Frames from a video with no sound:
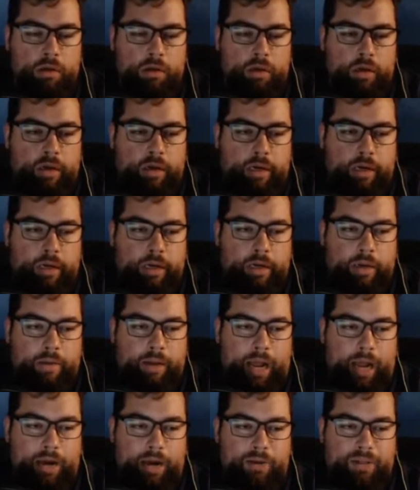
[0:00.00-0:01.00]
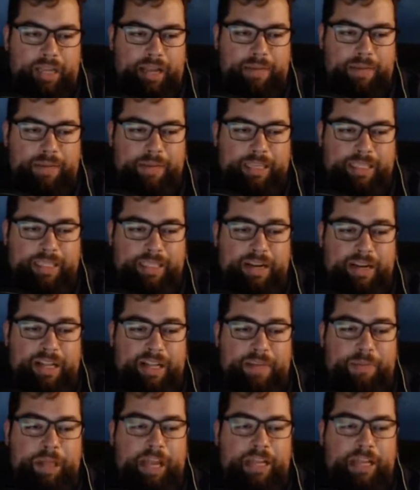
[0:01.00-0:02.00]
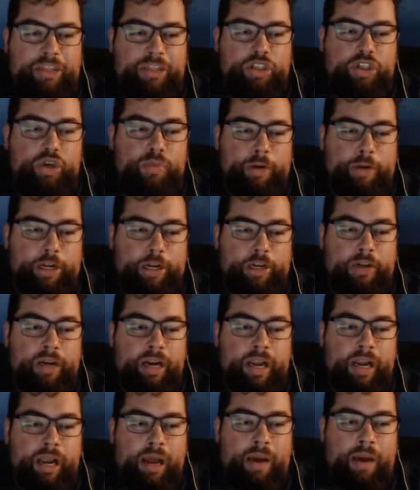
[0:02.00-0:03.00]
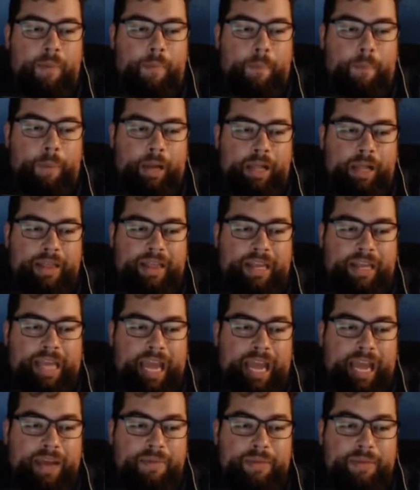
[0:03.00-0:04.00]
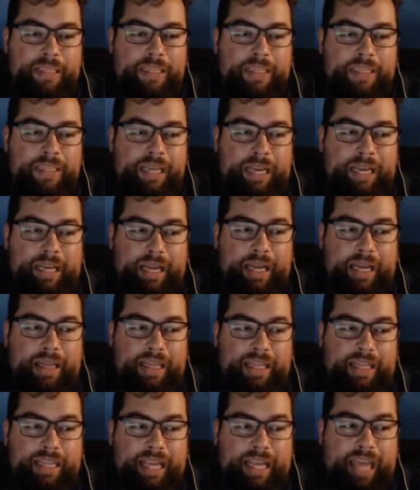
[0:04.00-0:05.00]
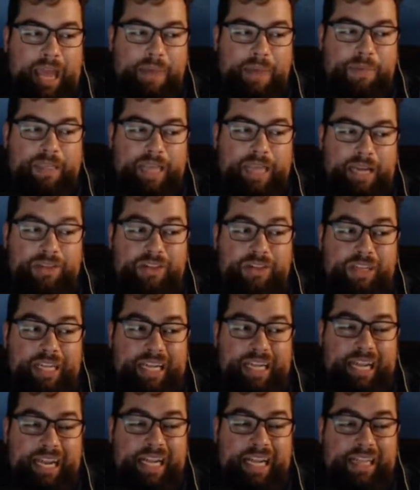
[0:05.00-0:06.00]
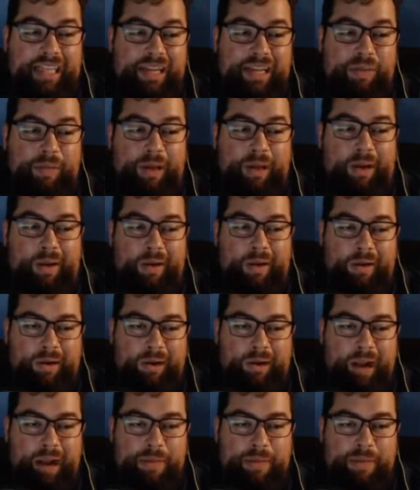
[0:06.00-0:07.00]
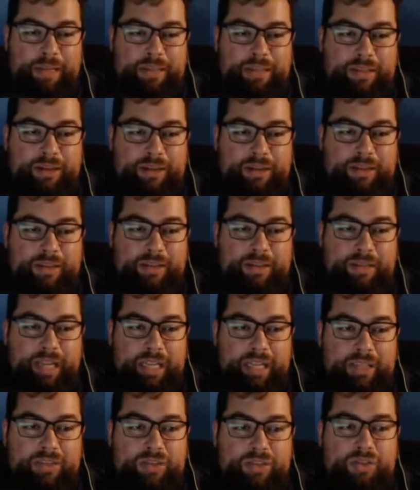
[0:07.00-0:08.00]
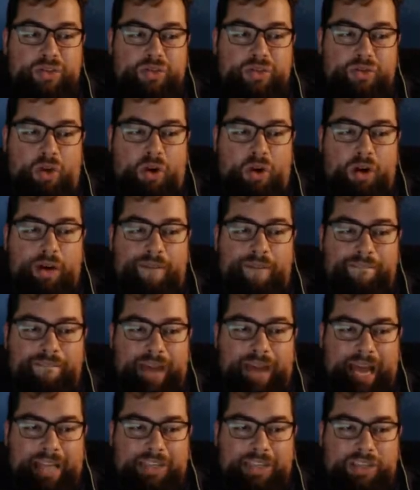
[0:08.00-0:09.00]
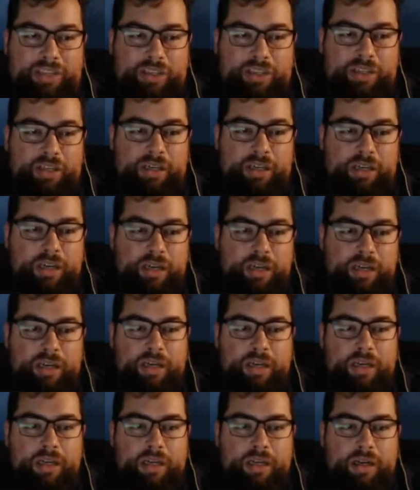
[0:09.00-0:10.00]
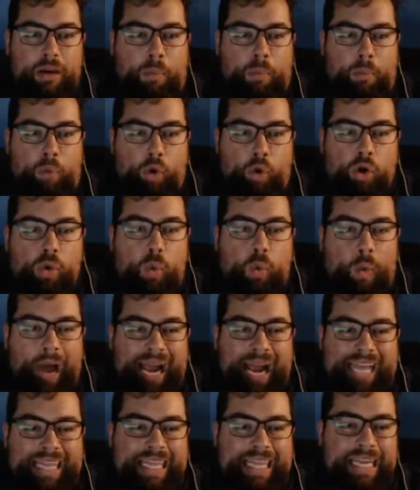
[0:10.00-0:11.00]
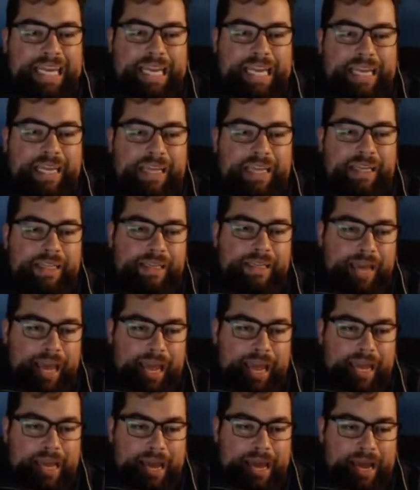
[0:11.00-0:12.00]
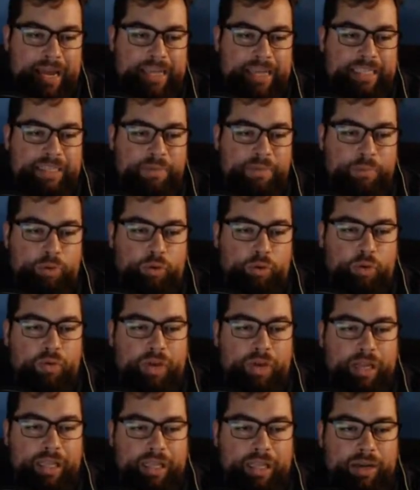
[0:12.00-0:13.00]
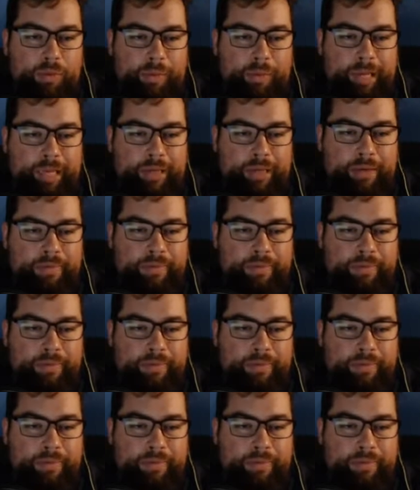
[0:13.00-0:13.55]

I don't think I'm necessarily playing stupider, but the game is, I think the game is actually getting a little bit harder. Enemies are getting stronger, faster, more wily. The AI is improving a little bit.